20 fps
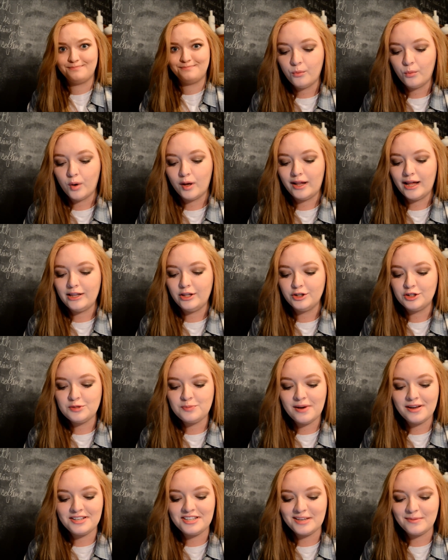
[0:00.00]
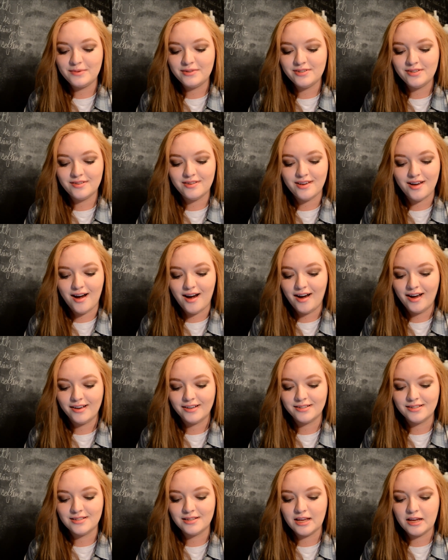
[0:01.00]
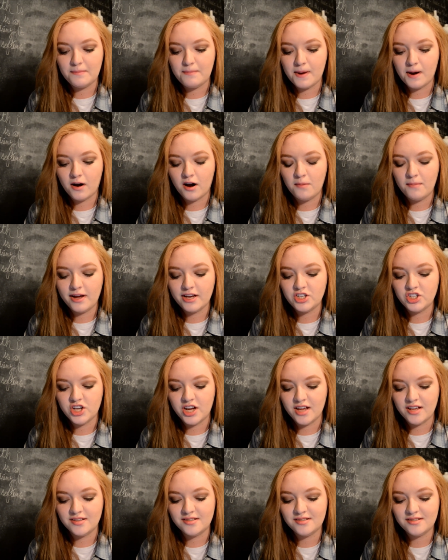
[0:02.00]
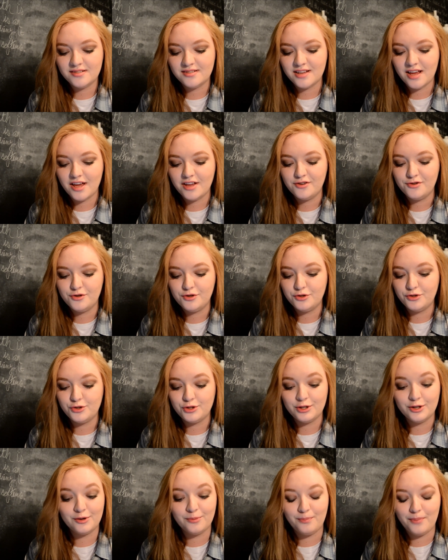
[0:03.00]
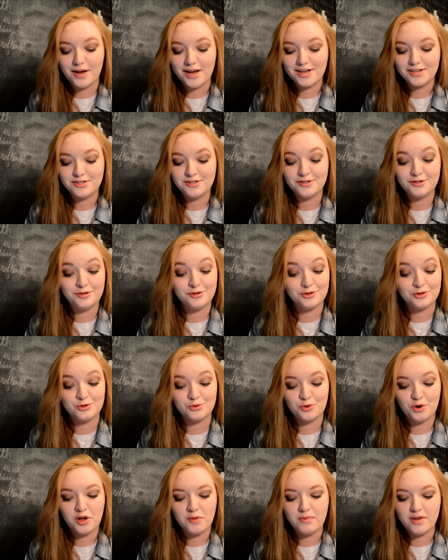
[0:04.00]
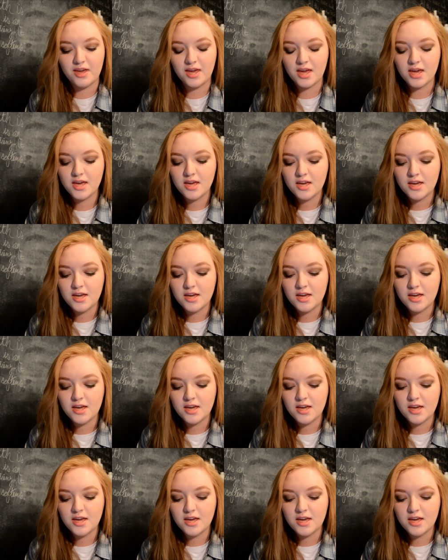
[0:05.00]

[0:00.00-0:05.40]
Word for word: Well, I looked my demons in the eyes, lay bare on my chest, said, do your best, destroy me.